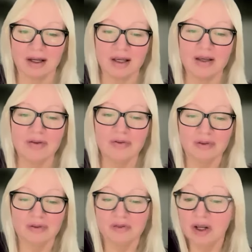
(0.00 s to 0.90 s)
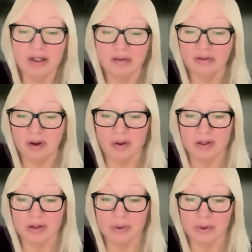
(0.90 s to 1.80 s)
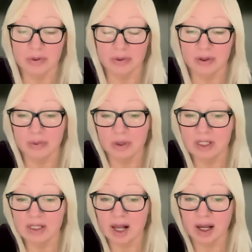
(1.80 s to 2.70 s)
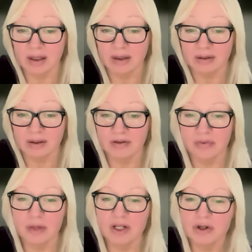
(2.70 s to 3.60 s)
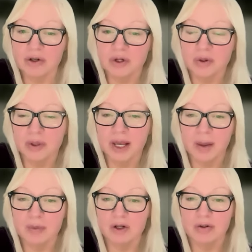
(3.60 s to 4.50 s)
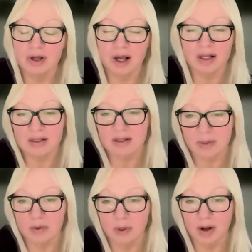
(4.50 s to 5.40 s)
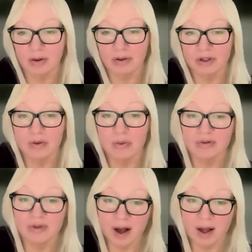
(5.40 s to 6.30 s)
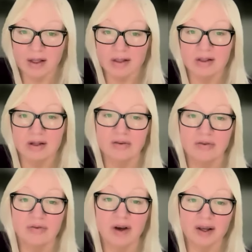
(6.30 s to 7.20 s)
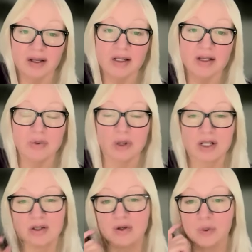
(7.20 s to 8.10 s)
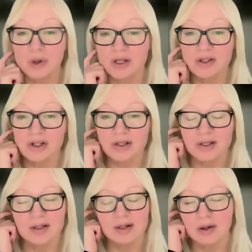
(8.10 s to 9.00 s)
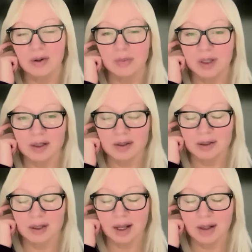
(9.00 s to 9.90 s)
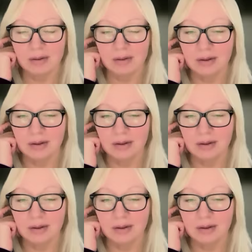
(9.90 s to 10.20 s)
If funding falls through, you redesign. If measures don't capture the concept well, you revise. If findings raise new questions, the cycle begins again.